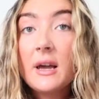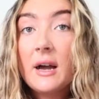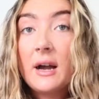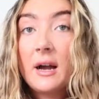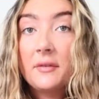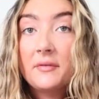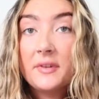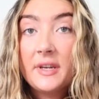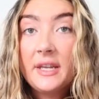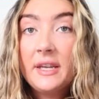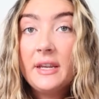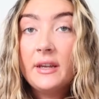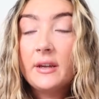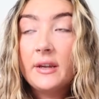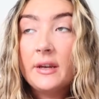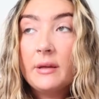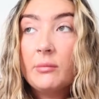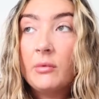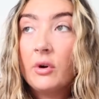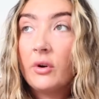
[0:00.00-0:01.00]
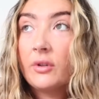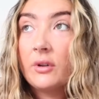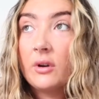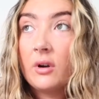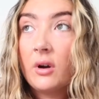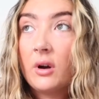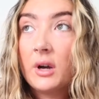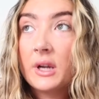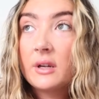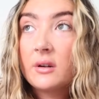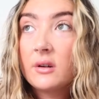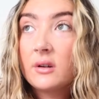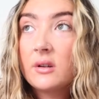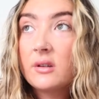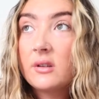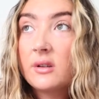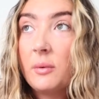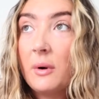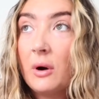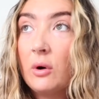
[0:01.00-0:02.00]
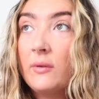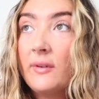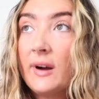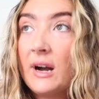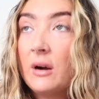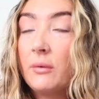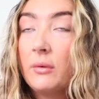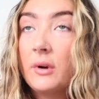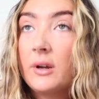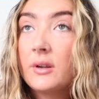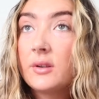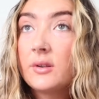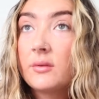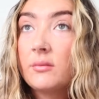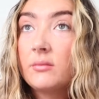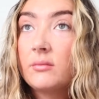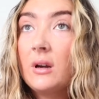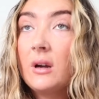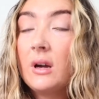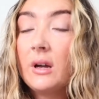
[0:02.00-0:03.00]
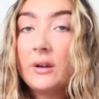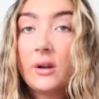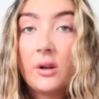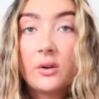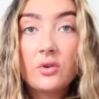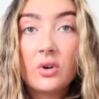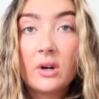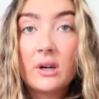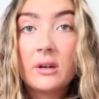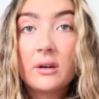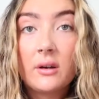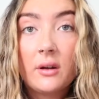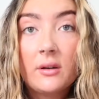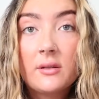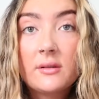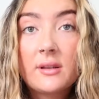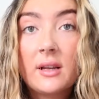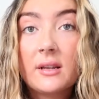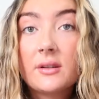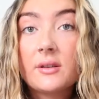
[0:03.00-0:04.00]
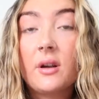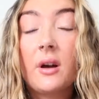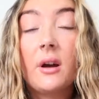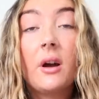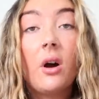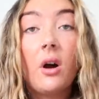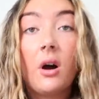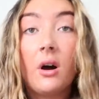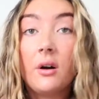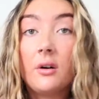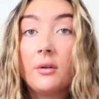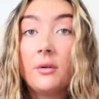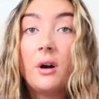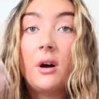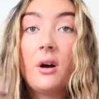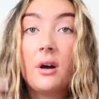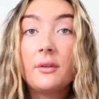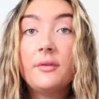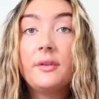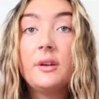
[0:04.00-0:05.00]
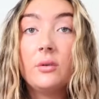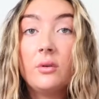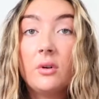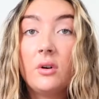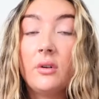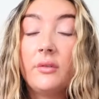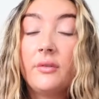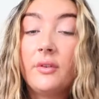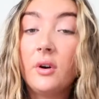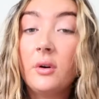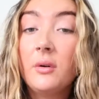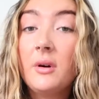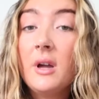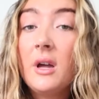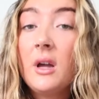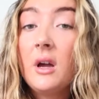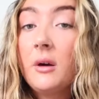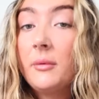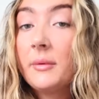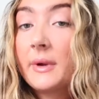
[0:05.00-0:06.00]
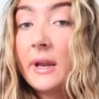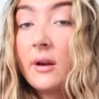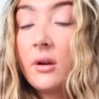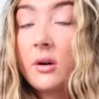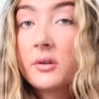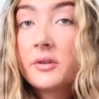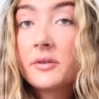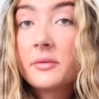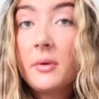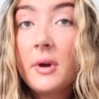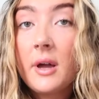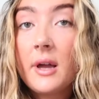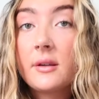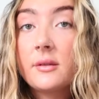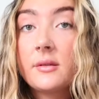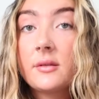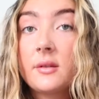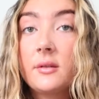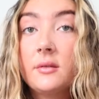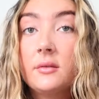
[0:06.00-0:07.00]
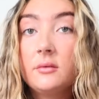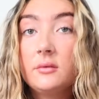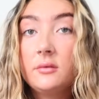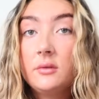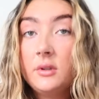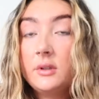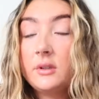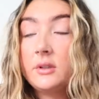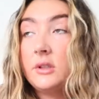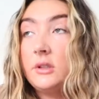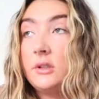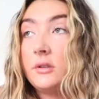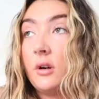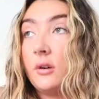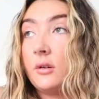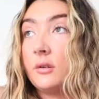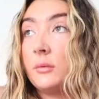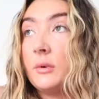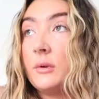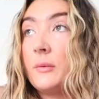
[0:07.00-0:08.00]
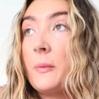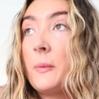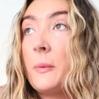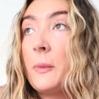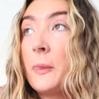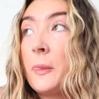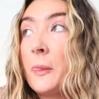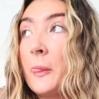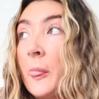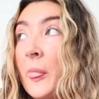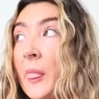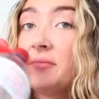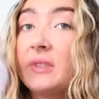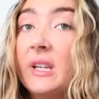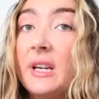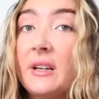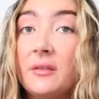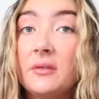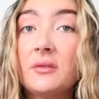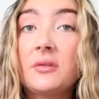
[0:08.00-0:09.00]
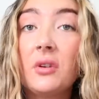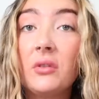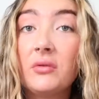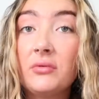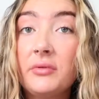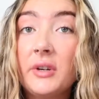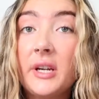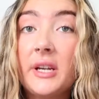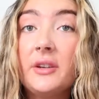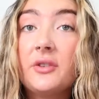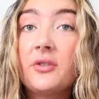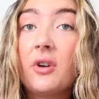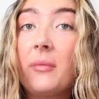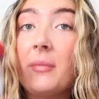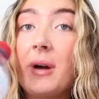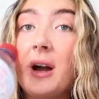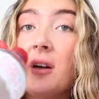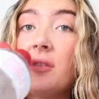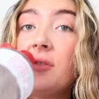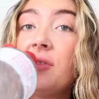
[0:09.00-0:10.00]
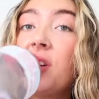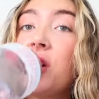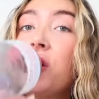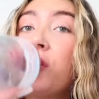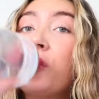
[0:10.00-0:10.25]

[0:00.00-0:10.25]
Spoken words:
I haven't eaten in more than like 12 hours and I drank loads last night. Oh, I feel awful. I'm getting hot sweats. This is horrible. And I've got a really dry mouth.